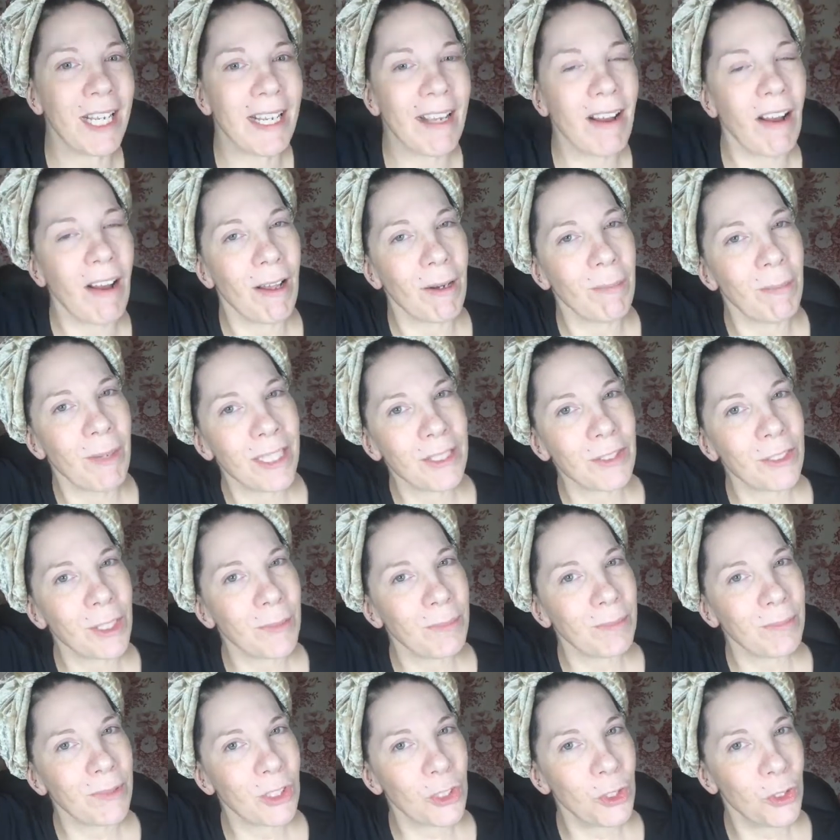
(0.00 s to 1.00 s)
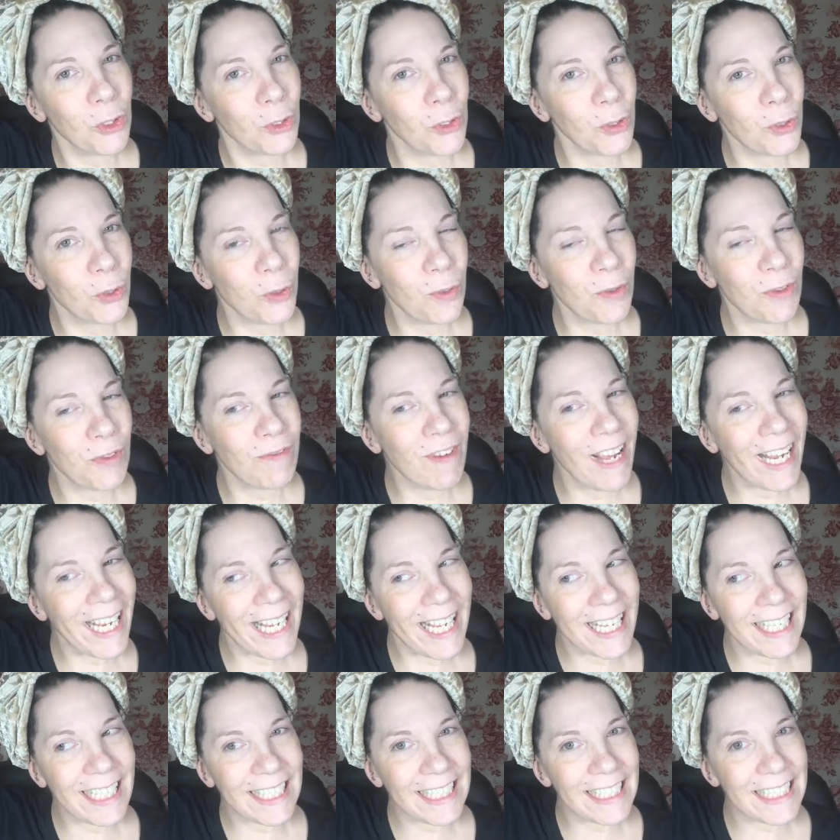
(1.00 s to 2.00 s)
me on my trip to
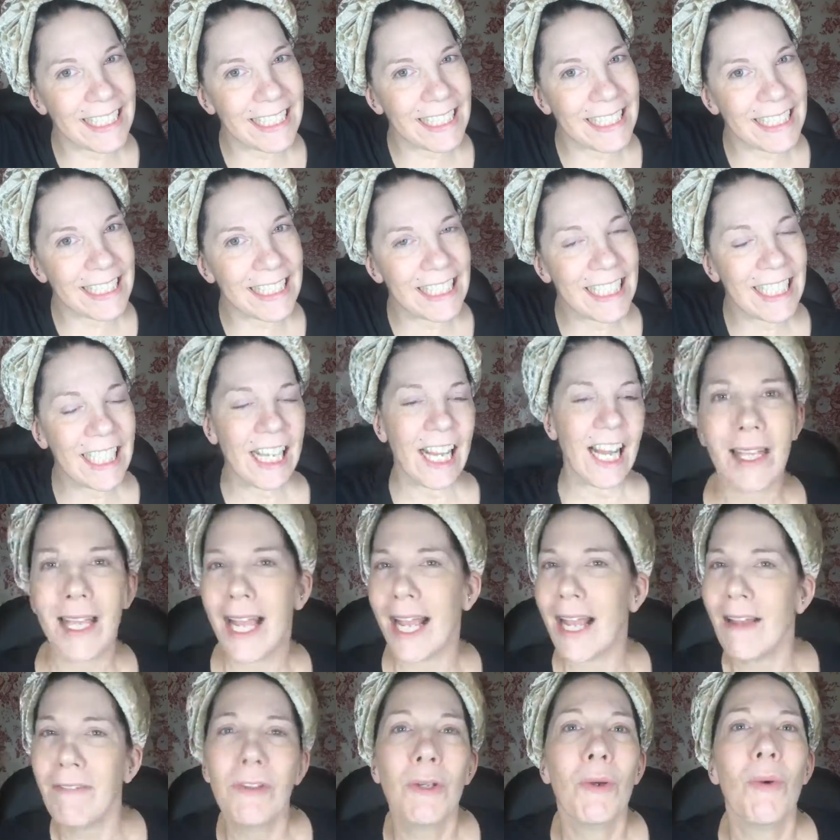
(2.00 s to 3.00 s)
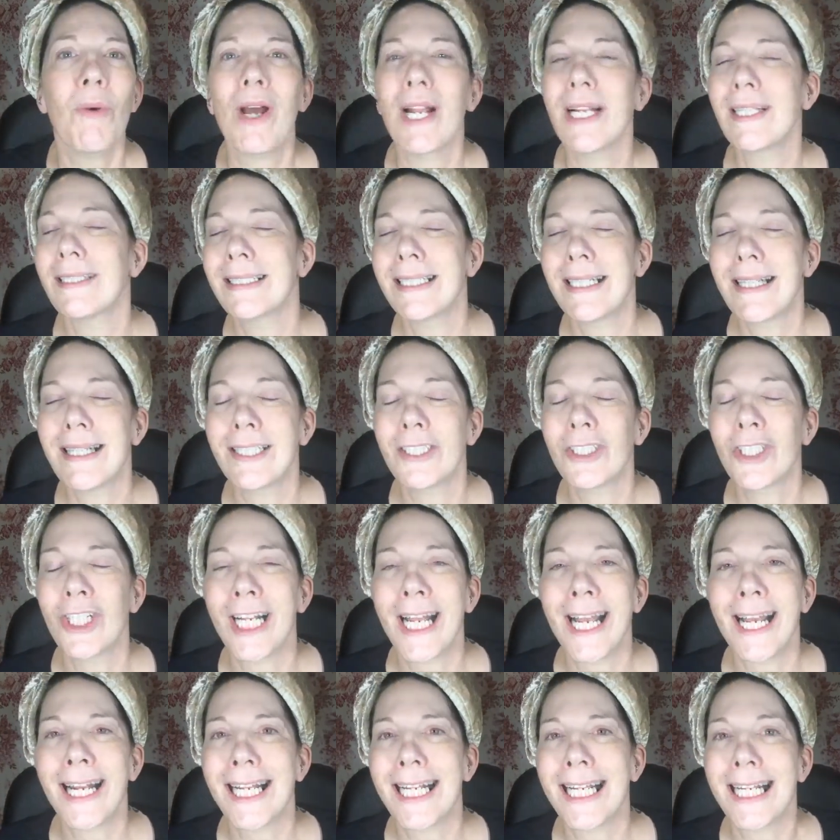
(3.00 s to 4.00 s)
Vegas. If you want to see the
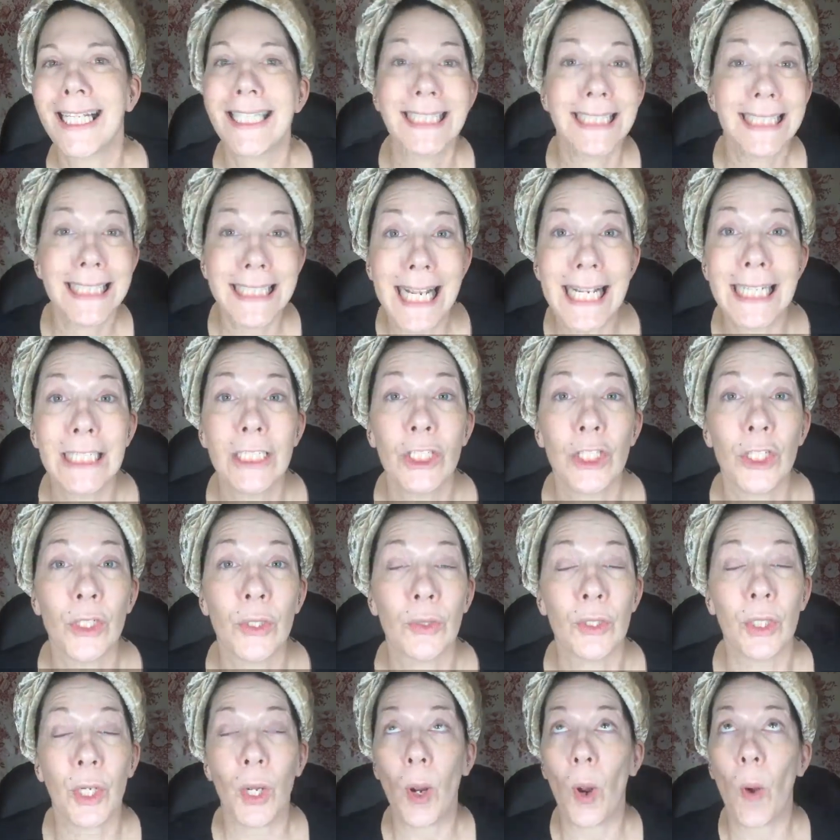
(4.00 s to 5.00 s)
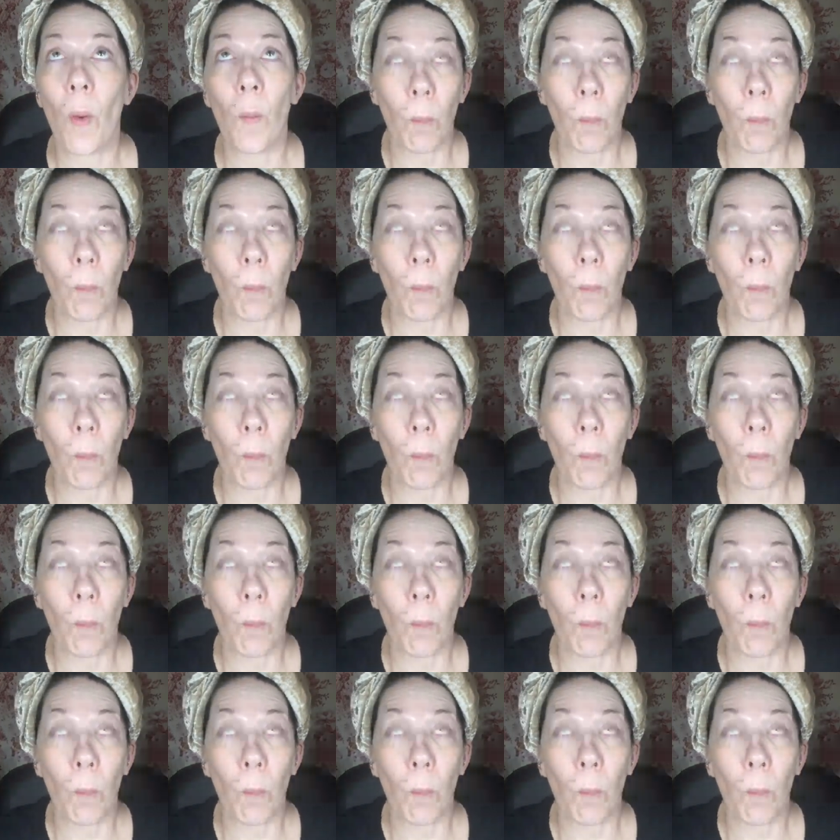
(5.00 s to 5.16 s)
shenanigans, stay tuned.